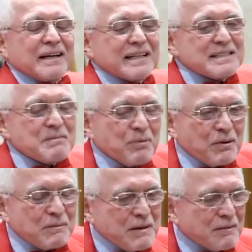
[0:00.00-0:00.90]
I guess the
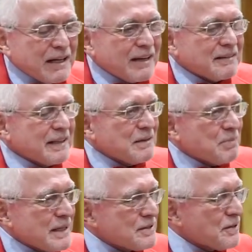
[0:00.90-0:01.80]
program never got any
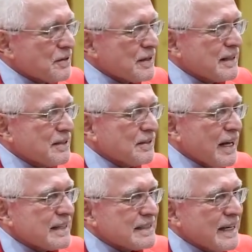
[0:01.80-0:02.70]
place other than the
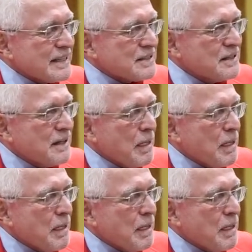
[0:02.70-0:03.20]
United States.